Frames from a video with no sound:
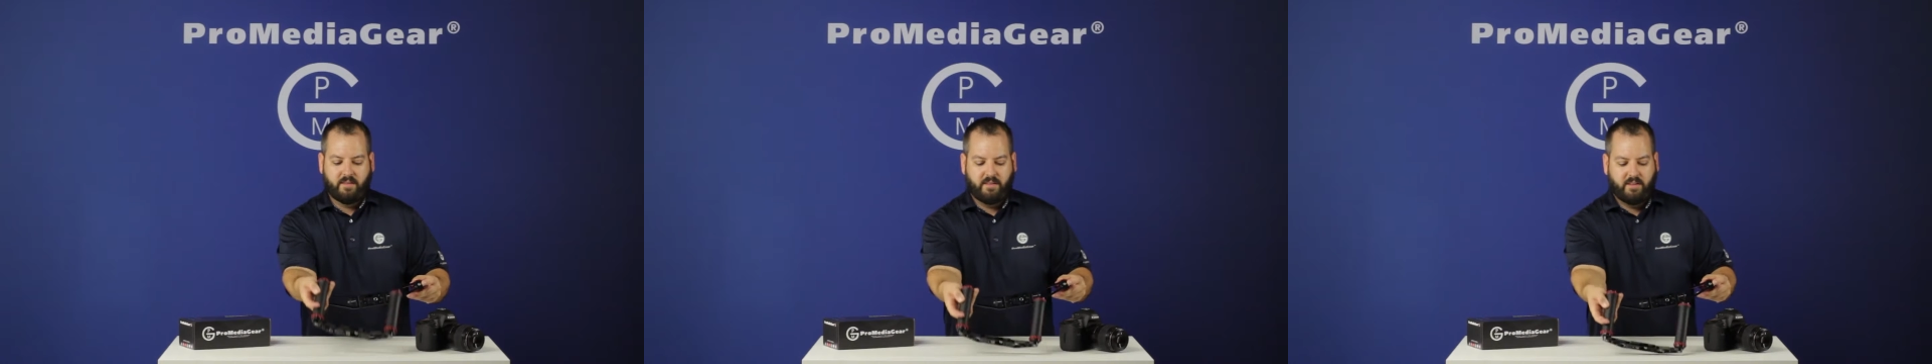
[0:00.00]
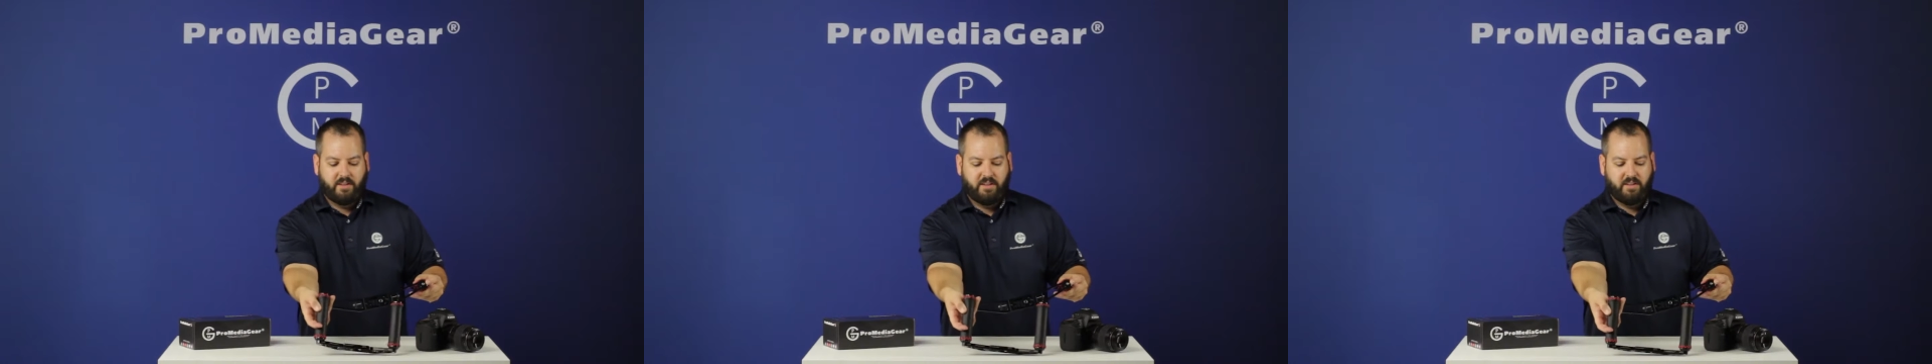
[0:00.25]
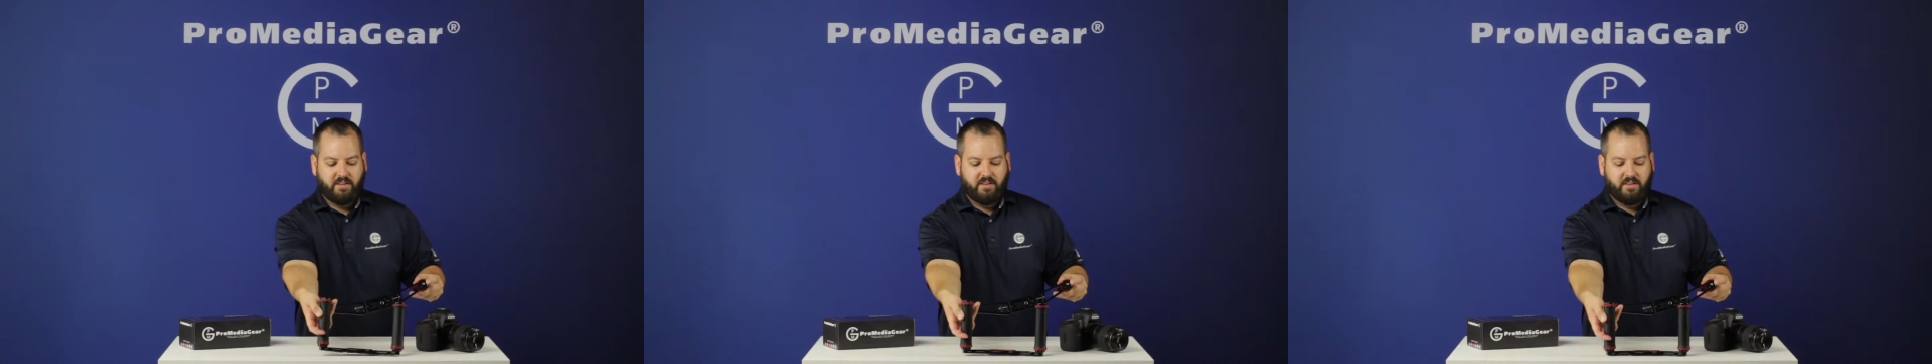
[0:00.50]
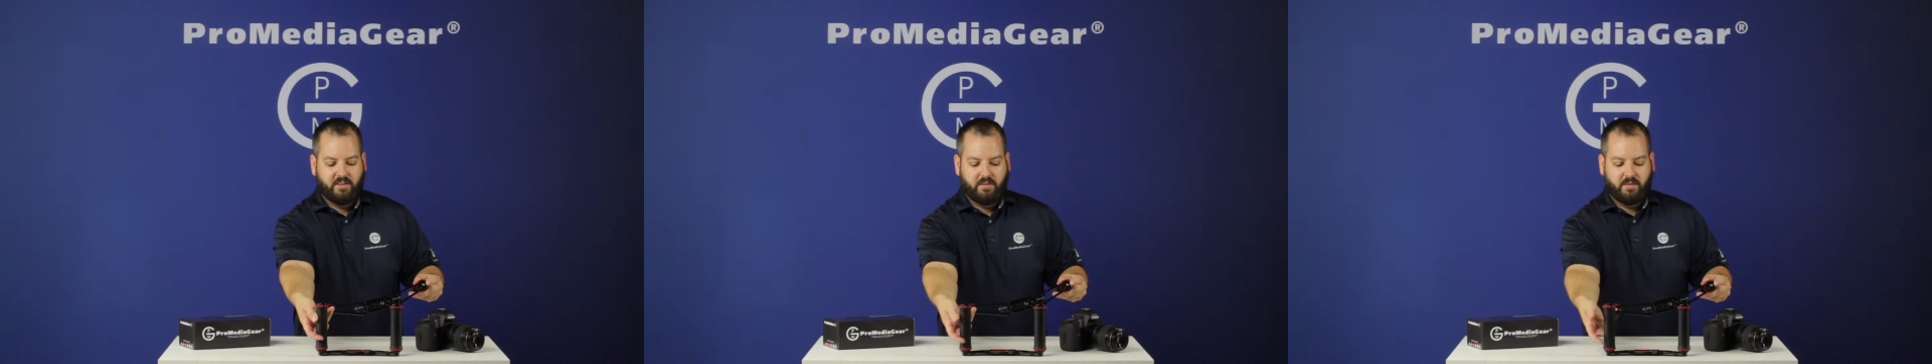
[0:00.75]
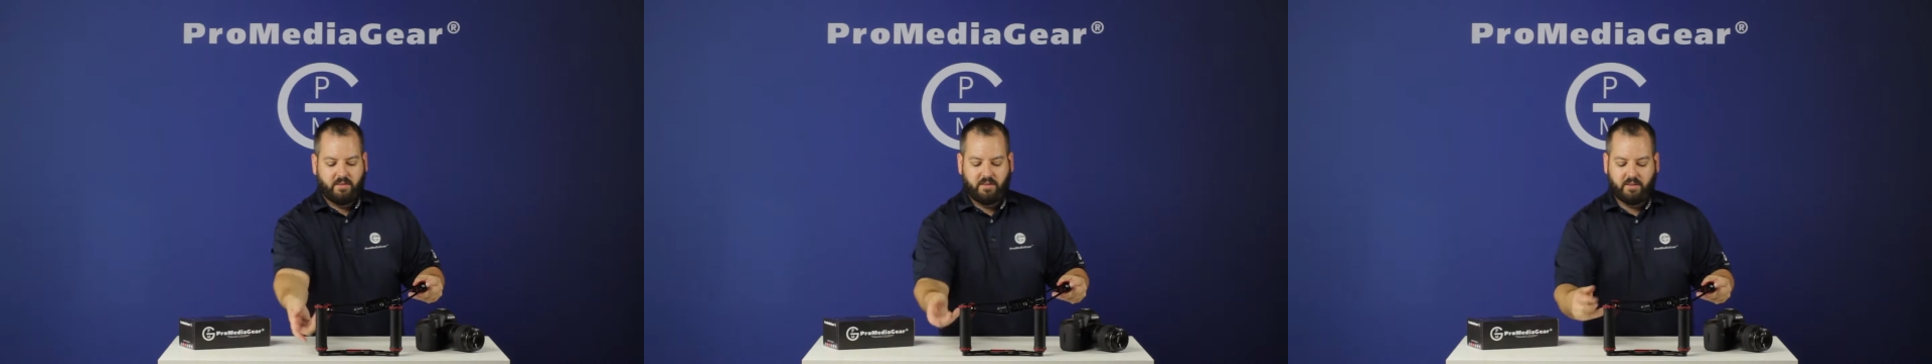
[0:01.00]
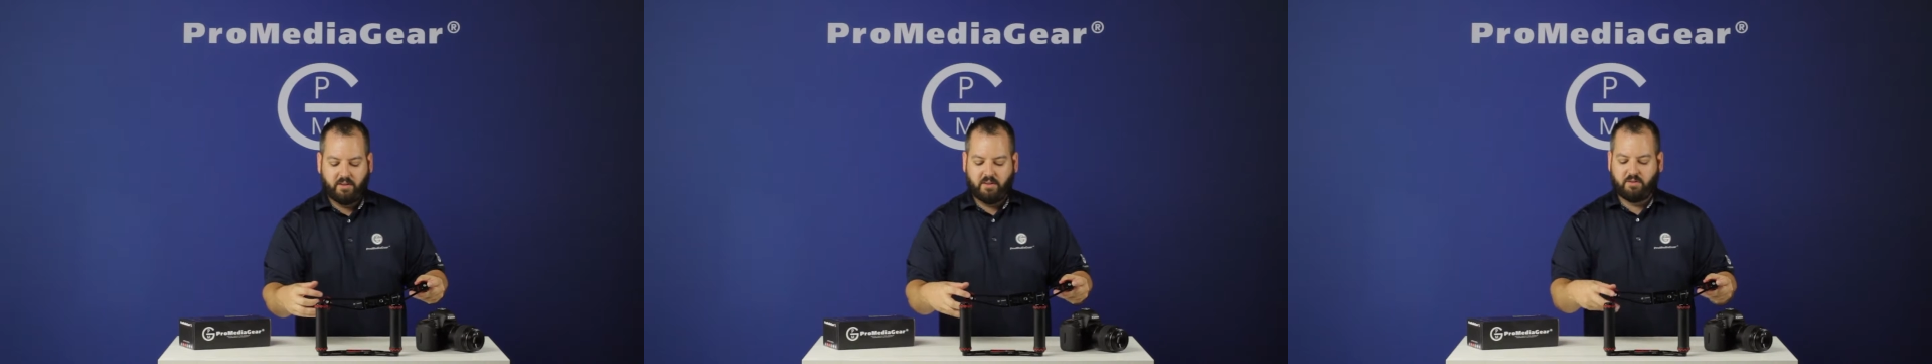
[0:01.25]
You
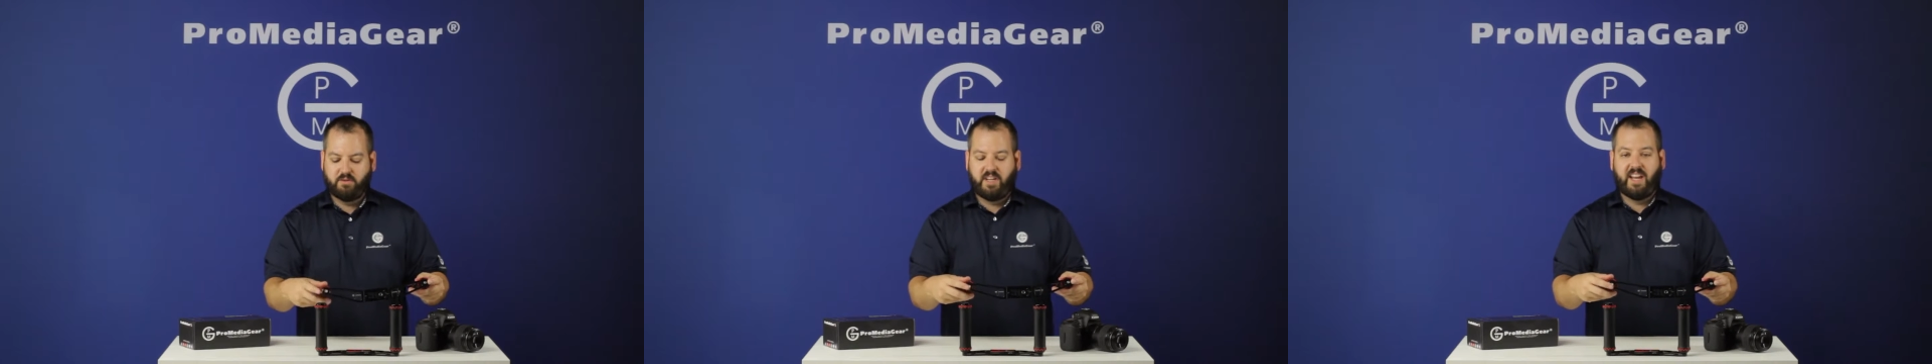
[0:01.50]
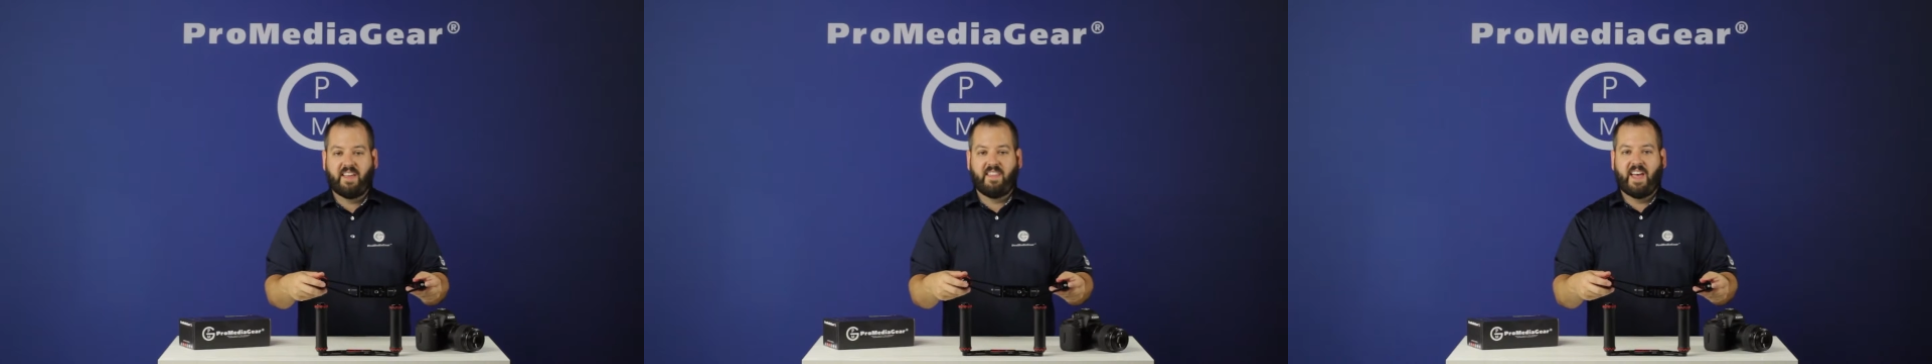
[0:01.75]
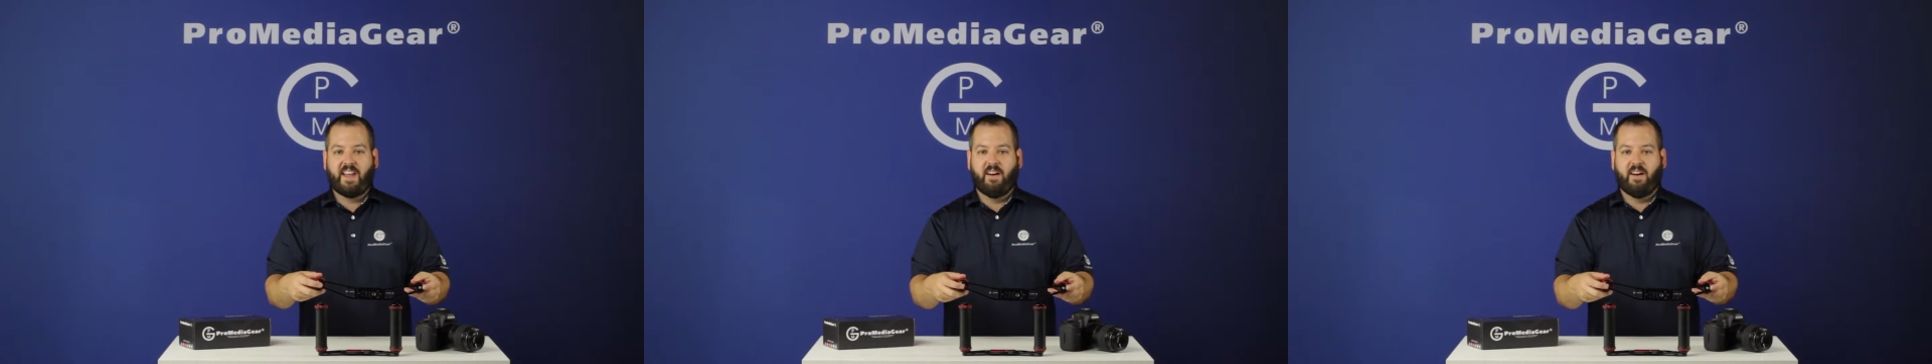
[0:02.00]
can also take that